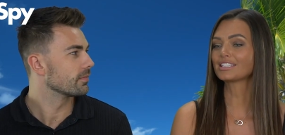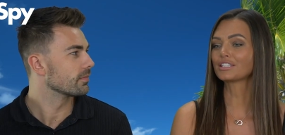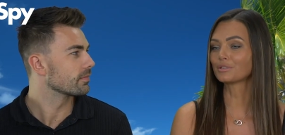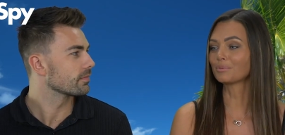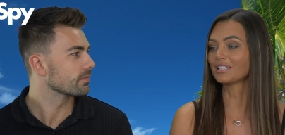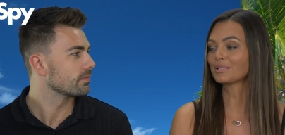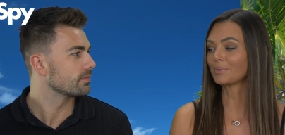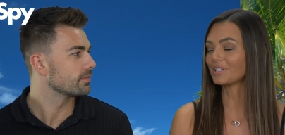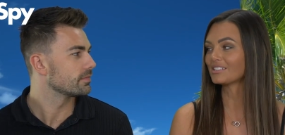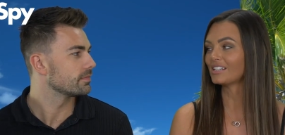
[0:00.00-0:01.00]
Speaker 1: is the sweetest
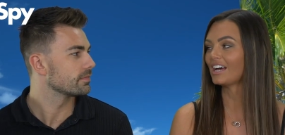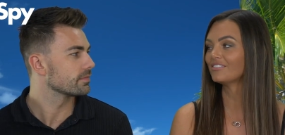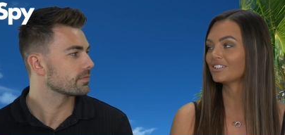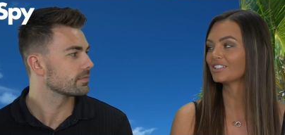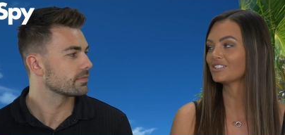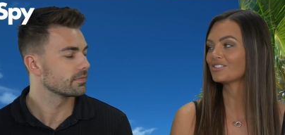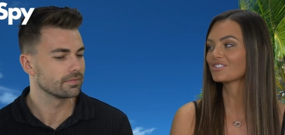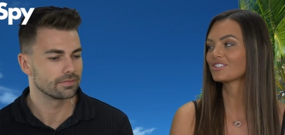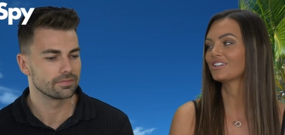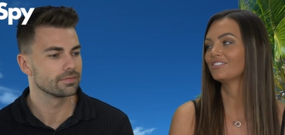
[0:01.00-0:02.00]
person ever. You
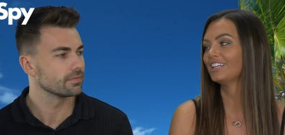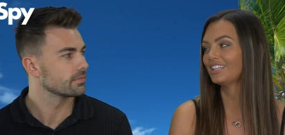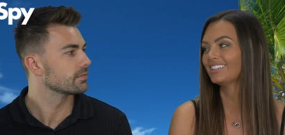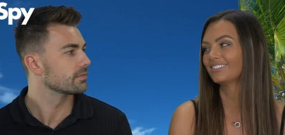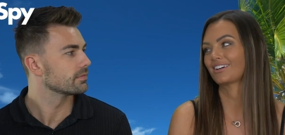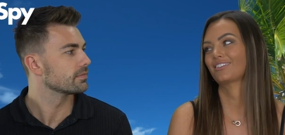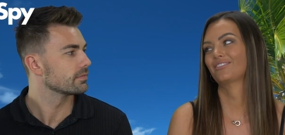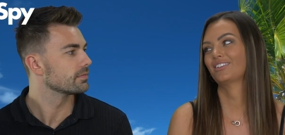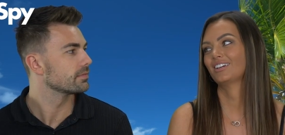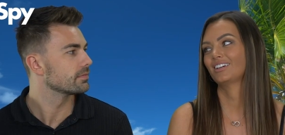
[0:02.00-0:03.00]
just know he'd look
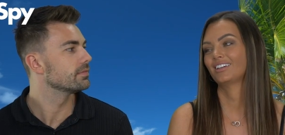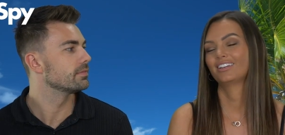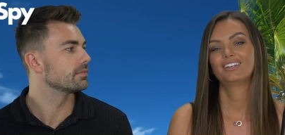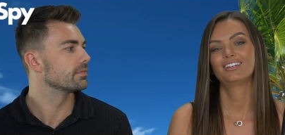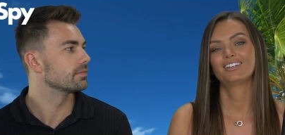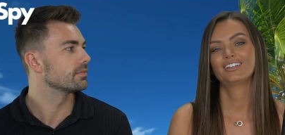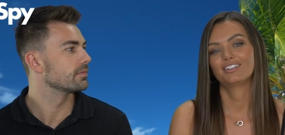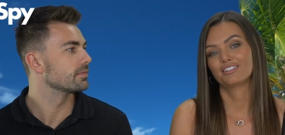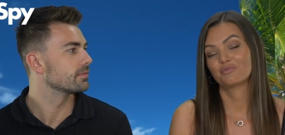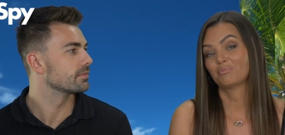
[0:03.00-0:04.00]
after you. Hmm.
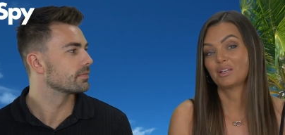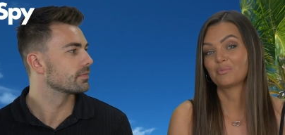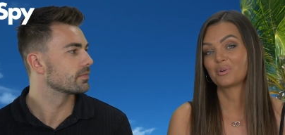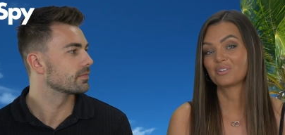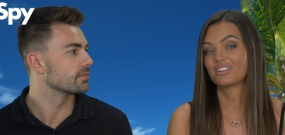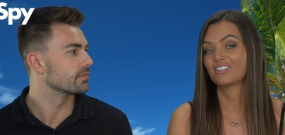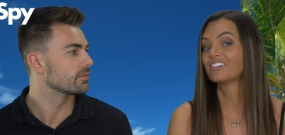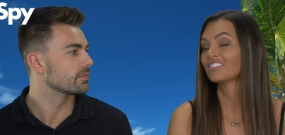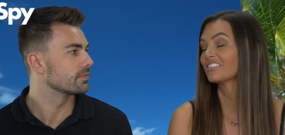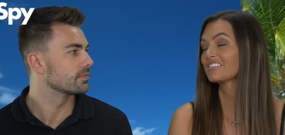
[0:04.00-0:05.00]
He'd be a
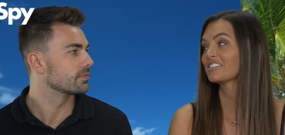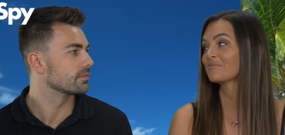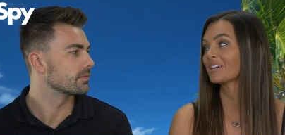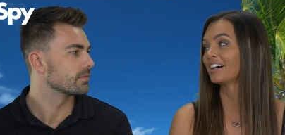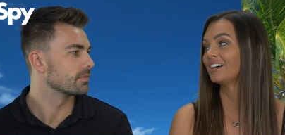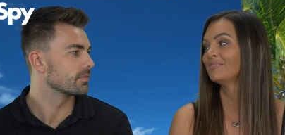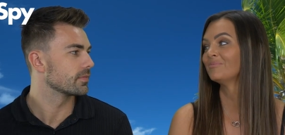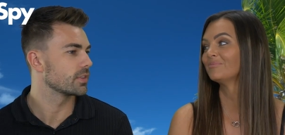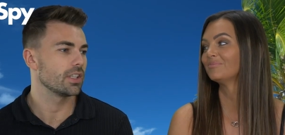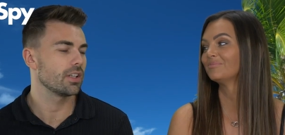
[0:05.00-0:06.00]
bodyguard at the same time.
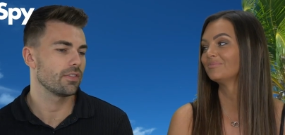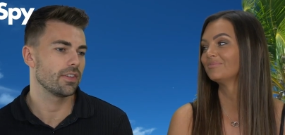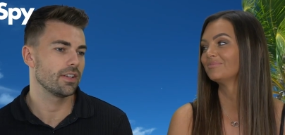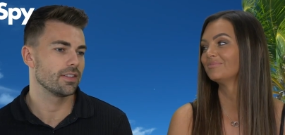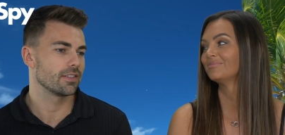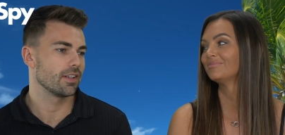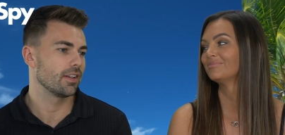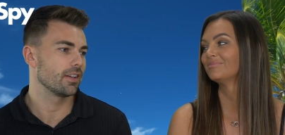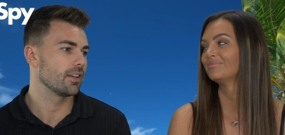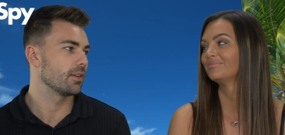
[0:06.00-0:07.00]
Speaker 2: So you don't think he's
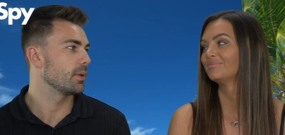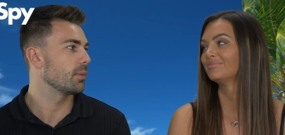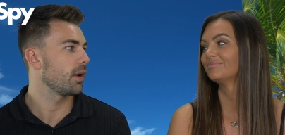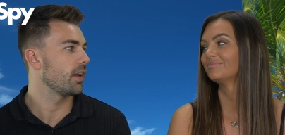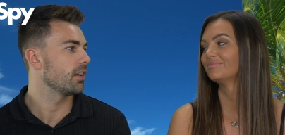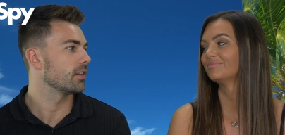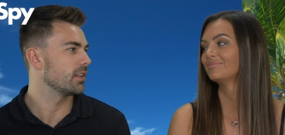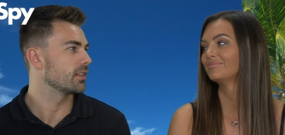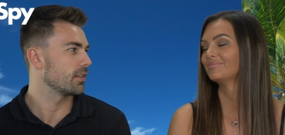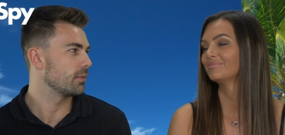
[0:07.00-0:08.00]
like going to be a player?
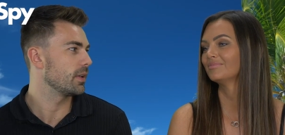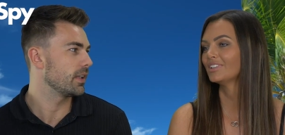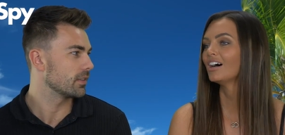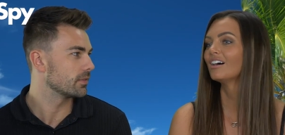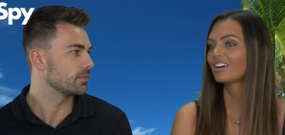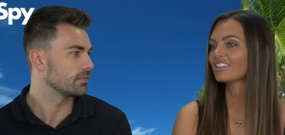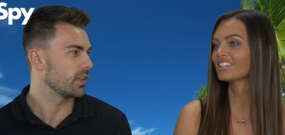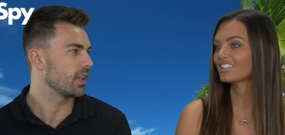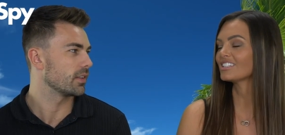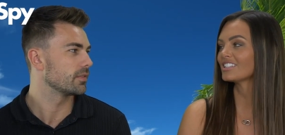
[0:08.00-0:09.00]
He's going to be. No, I
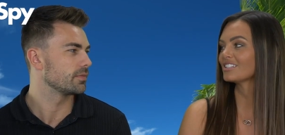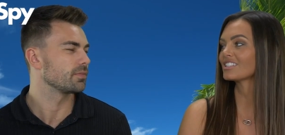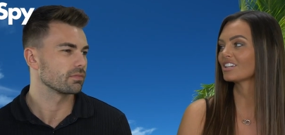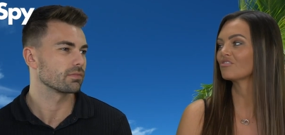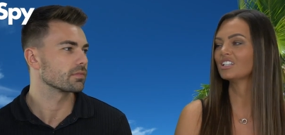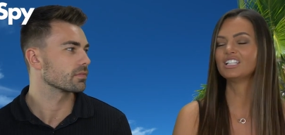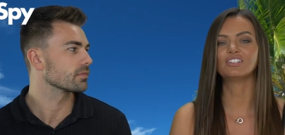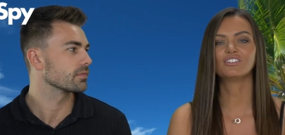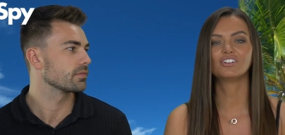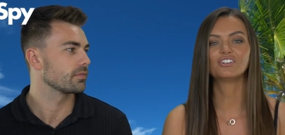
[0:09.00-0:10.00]
think yeah. he
Speaker 1: seems like really
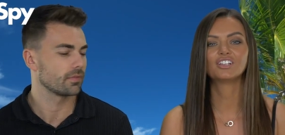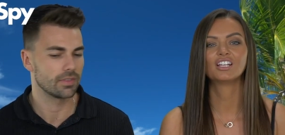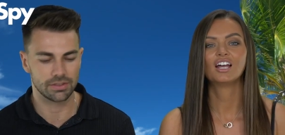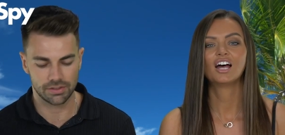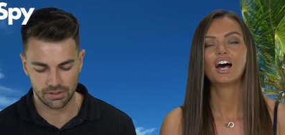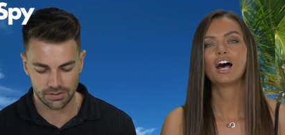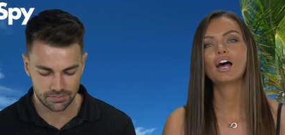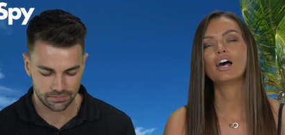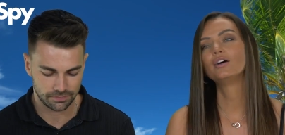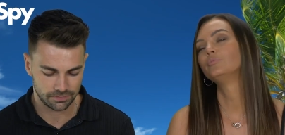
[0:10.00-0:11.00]
loyal. That's good.
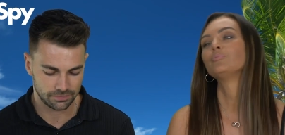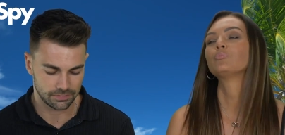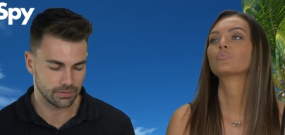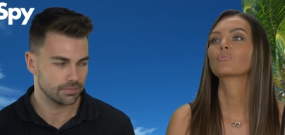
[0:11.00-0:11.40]
Um,